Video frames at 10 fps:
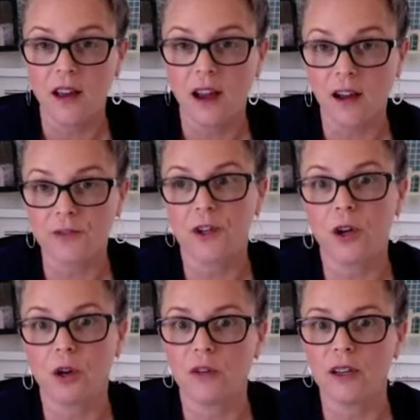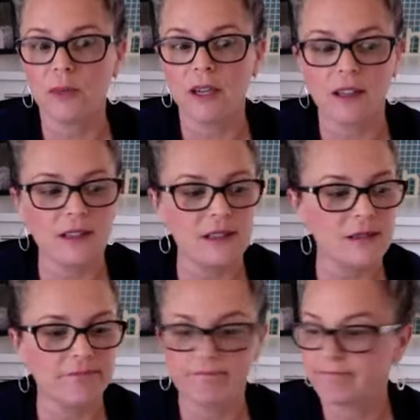after COVID
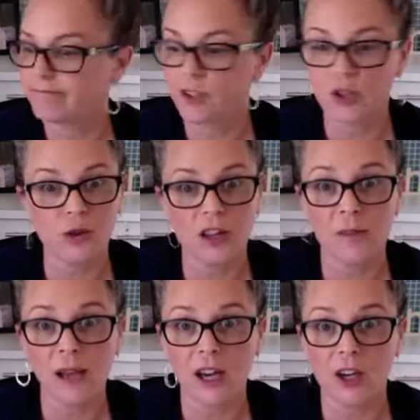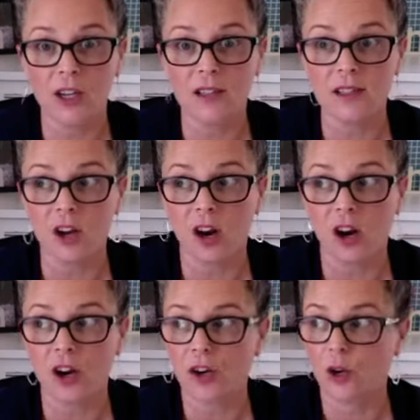because the truth of the matter is
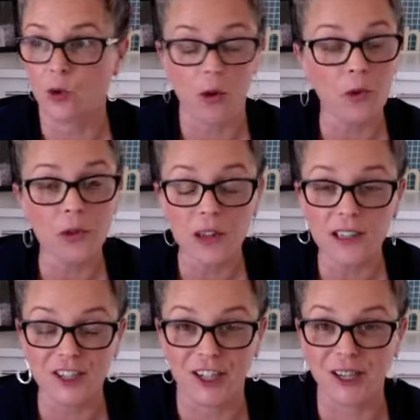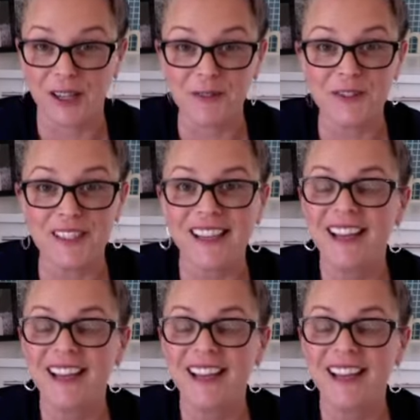our growth initiatives